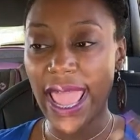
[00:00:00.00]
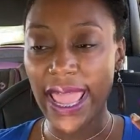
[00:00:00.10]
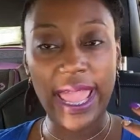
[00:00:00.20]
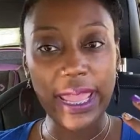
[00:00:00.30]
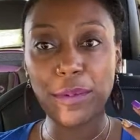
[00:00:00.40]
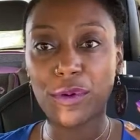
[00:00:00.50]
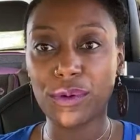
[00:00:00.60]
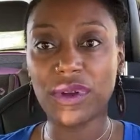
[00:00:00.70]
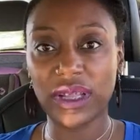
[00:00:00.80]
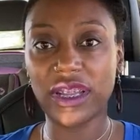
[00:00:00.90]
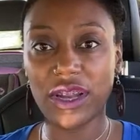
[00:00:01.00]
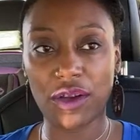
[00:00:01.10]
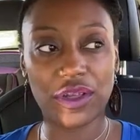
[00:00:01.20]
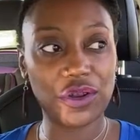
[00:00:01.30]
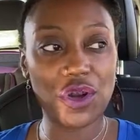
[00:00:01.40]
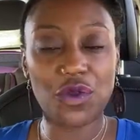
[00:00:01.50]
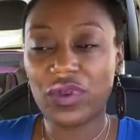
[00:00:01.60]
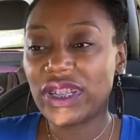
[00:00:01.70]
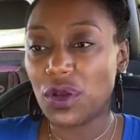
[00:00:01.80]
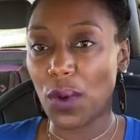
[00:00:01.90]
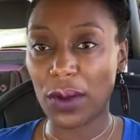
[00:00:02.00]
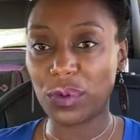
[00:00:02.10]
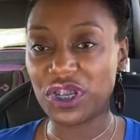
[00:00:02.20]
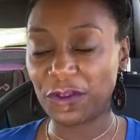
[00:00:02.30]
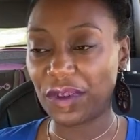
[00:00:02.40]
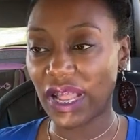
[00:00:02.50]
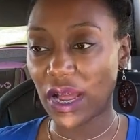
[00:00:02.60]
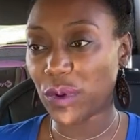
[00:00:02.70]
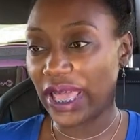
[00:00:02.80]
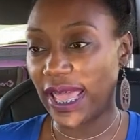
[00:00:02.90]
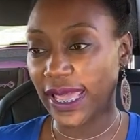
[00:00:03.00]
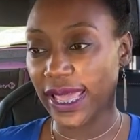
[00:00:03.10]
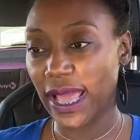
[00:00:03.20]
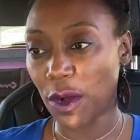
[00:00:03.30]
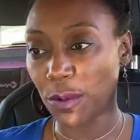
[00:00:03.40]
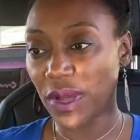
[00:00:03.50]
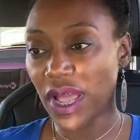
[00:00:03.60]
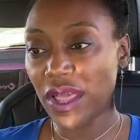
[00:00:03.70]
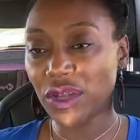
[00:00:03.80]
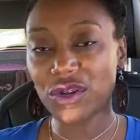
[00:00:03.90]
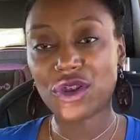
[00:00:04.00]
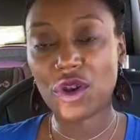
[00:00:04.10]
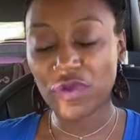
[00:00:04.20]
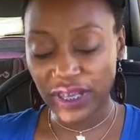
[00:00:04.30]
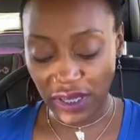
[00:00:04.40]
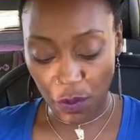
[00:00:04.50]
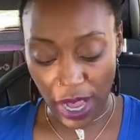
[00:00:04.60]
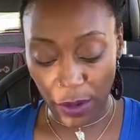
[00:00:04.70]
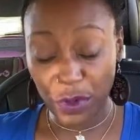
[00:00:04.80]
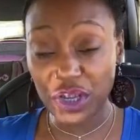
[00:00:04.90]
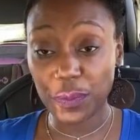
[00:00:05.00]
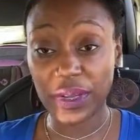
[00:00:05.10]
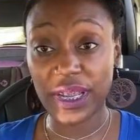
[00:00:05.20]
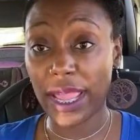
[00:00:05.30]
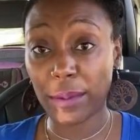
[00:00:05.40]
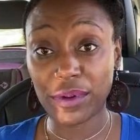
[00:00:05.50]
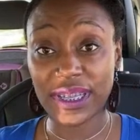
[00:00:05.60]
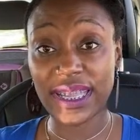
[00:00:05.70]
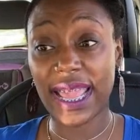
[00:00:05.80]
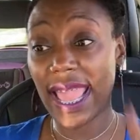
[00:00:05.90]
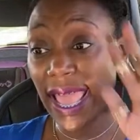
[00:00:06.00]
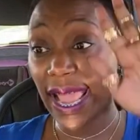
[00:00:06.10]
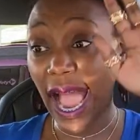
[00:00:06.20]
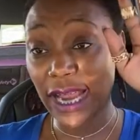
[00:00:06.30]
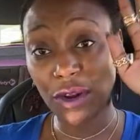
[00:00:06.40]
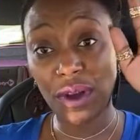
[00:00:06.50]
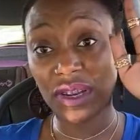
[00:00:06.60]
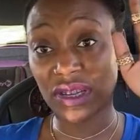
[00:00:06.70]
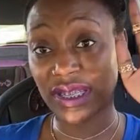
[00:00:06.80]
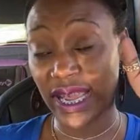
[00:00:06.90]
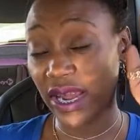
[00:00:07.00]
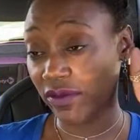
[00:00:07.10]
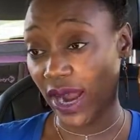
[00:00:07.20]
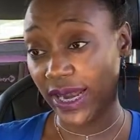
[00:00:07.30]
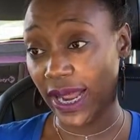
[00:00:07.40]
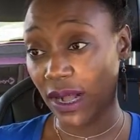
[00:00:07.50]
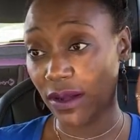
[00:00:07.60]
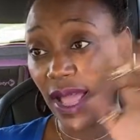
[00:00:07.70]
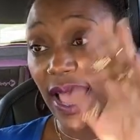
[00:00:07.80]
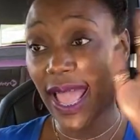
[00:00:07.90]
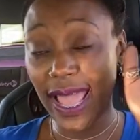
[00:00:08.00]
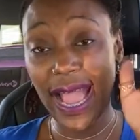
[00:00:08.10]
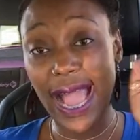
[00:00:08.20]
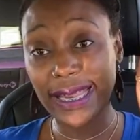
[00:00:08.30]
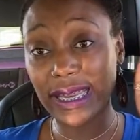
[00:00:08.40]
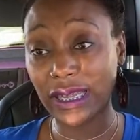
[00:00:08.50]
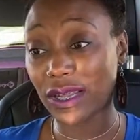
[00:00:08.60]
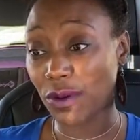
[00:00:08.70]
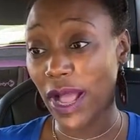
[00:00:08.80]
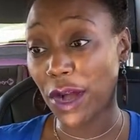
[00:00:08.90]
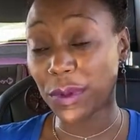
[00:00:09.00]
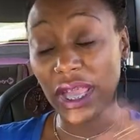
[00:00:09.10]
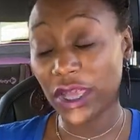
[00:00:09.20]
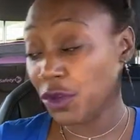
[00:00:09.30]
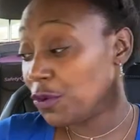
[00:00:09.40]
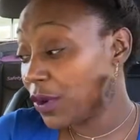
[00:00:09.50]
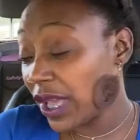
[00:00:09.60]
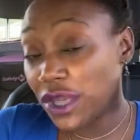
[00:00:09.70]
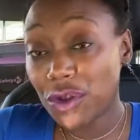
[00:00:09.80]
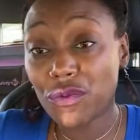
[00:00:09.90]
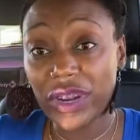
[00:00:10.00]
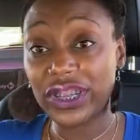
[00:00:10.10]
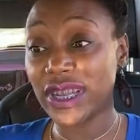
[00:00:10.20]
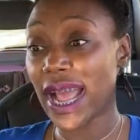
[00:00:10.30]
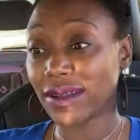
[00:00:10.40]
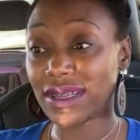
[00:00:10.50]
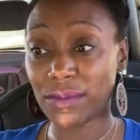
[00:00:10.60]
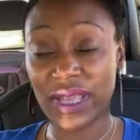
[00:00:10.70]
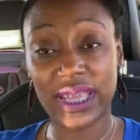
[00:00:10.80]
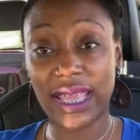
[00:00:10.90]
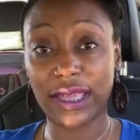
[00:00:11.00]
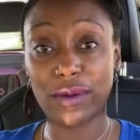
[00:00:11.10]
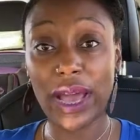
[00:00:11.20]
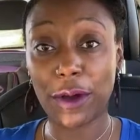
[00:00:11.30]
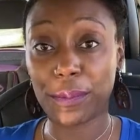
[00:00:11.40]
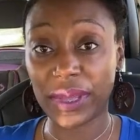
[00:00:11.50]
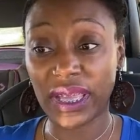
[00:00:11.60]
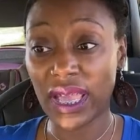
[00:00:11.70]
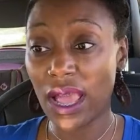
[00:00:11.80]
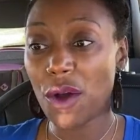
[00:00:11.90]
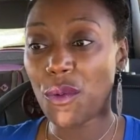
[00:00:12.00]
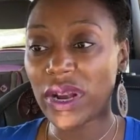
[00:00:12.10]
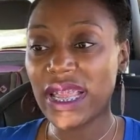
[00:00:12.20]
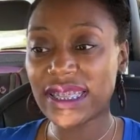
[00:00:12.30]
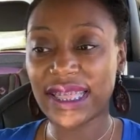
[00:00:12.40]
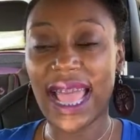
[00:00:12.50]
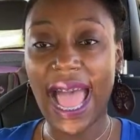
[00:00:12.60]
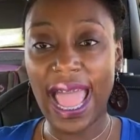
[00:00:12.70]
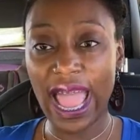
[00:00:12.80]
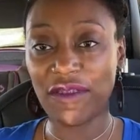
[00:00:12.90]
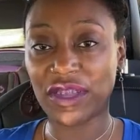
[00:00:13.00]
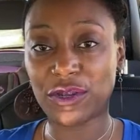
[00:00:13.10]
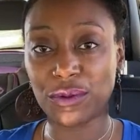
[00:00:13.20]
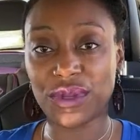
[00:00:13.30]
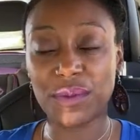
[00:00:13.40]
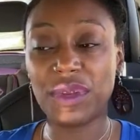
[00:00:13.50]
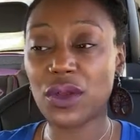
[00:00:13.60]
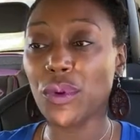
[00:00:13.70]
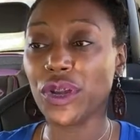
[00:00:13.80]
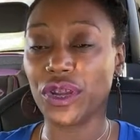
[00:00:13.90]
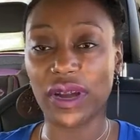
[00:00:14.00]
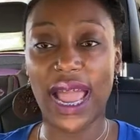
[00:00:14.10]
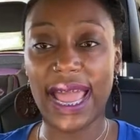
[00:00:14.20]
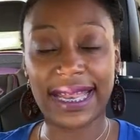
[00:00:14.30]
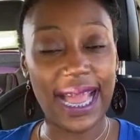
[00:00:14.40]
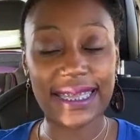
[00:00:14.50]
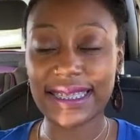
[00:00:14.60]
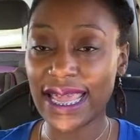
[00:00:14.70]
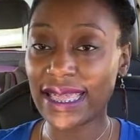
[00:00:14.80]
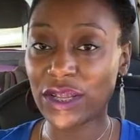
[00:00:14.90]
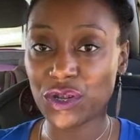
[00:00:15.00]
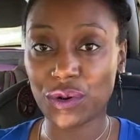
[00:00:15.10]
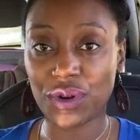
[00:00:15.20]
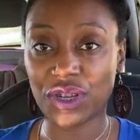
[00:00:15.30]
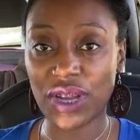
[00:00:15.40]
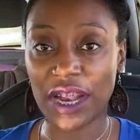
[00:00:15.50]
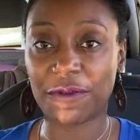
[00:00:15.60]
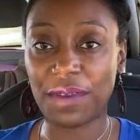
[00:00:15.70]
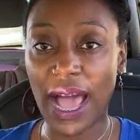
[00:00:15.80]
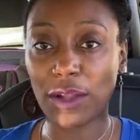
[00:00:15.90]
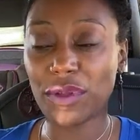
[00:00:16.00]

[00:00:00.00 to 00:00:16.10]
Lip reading: able, there's no reason why we should feel like we can't get help. There's no reason why we should be able to say, hey, I don't understand right now. Hey, I need a little help. Can you reach down to me? Can you help me? What is it that I have to do to be where you're at? Not saying that you're going to try to follow